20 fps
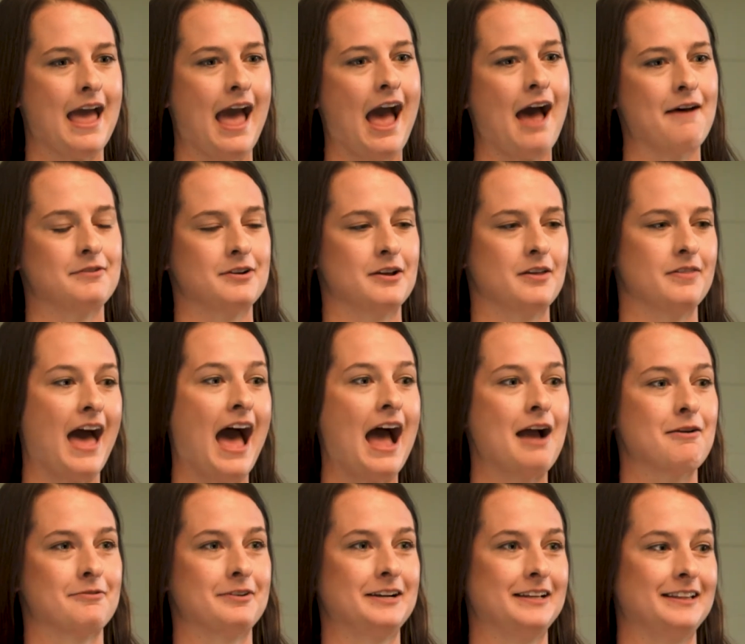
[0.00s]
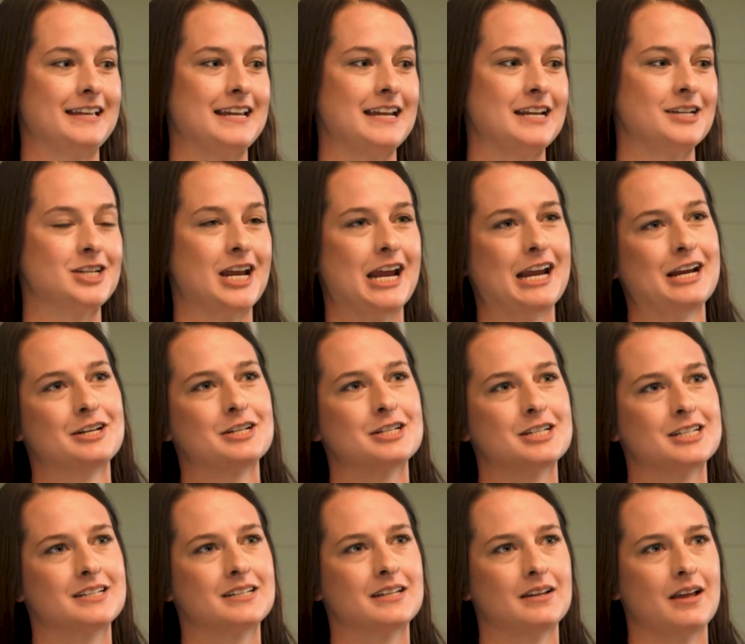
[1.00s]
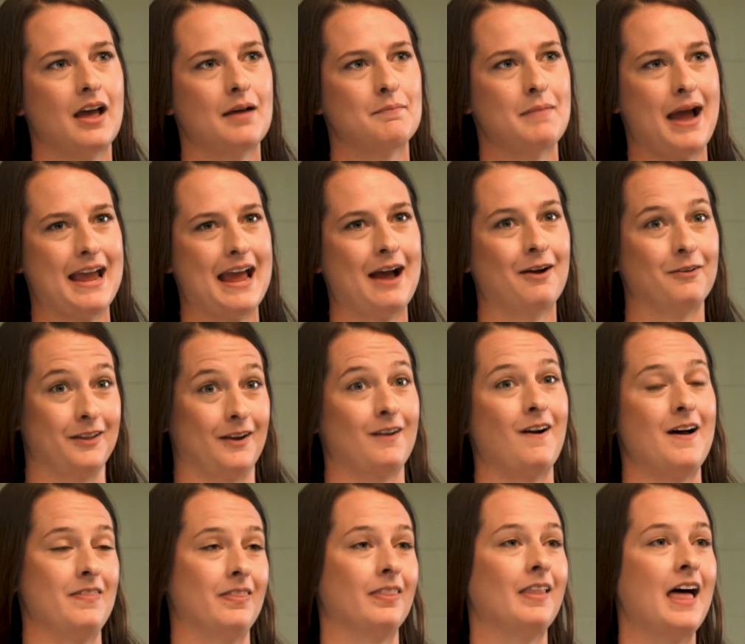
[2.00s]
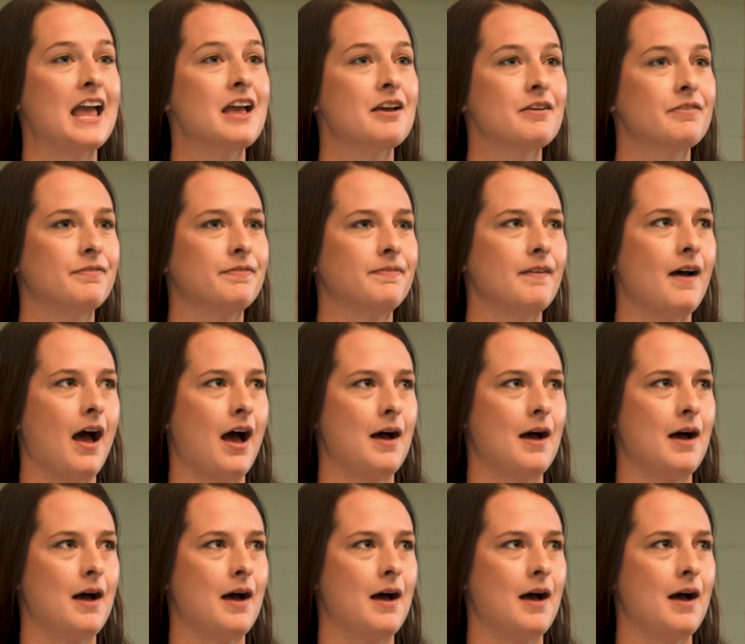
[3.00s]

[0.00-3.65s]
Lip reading: after that really changed my outlook on life.